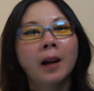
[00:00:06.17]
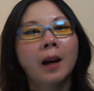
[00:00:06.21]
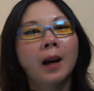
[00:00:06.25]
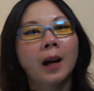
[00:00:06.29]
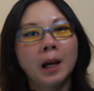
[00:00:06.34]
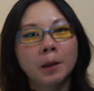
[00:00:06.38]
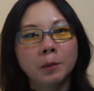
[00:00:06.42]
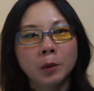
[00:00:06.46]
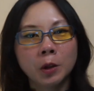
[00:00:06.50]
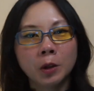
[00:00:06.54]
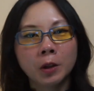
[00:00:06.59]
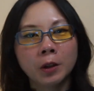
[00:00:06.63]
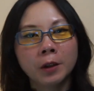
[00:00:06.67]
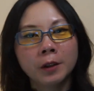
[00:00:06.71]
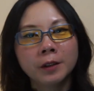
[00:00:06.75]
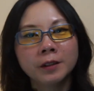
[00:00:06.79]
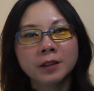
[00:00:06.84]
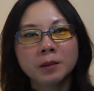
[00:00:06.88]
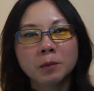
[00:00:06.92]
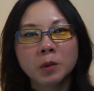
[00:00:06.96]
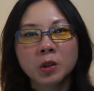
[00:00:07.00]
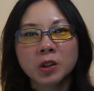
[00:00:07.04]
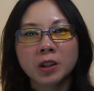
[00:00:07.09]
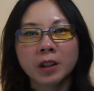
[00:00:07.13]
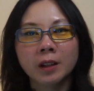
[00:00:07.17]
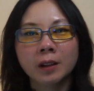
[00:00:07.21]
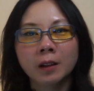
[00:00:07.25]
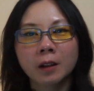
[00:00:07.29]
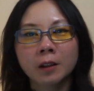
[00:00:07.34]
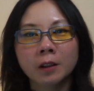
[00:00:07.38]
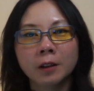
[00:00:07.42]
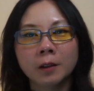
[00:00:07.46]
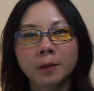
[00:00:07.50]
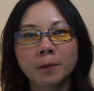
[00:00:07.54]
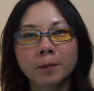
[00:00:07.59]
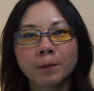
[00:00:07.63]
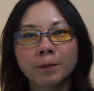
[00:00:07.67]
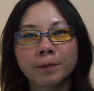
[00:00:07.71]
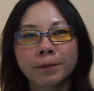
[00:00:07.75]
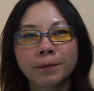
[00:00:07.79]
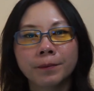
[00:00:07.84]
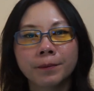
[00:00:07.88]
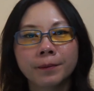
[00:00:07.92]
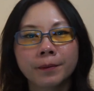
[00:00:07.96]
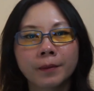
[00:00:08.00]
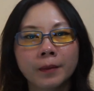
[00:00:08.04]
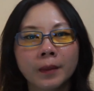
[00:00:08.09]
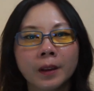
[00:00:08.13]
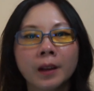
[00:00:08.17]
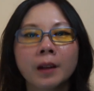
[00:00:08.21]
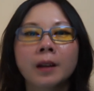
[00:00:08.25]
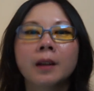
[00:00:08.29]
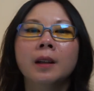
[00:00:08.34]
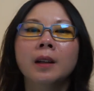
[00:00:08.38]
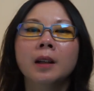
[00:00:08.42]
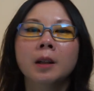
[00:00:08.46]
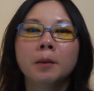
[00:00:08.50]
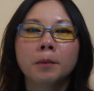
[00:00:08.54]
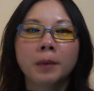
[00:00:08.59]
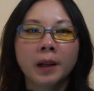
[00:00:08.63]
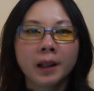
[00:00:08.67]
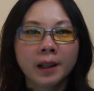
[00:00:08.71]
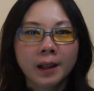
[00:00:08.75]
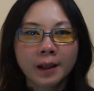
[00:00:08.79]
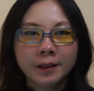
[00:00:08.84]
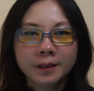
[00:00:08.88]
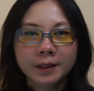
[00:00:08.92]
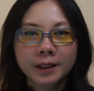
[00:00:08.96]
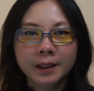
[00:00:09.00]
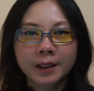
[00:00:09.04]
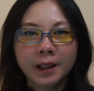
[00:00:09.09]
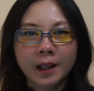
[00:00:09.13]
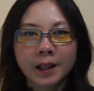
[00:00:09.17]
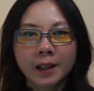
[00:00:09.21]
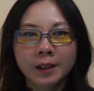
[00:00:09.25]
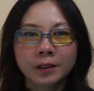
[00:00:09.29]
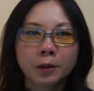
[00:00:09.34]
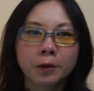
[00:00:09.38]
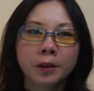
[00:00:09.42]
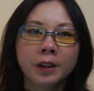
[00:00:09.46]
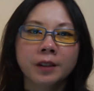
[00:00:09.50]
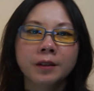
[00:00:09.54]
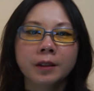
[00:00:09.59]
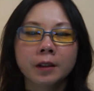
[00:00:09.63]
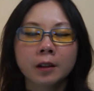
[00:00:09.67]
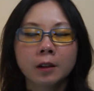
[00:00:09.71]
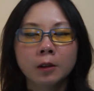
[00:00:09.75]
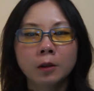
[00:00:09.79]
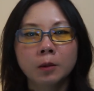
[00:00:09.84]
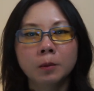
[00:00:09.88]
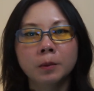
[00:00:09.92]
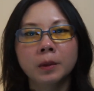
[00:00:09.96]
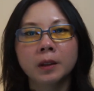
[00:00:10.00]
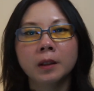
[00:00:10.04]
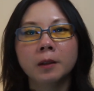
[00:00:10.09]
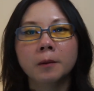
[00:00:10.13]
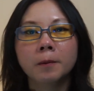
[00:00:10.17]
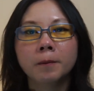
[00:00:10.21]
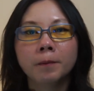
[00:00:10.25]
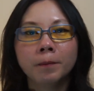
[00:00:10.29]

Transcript: I'm your host, Michelle Ong. My guest today is Kriza Calumba.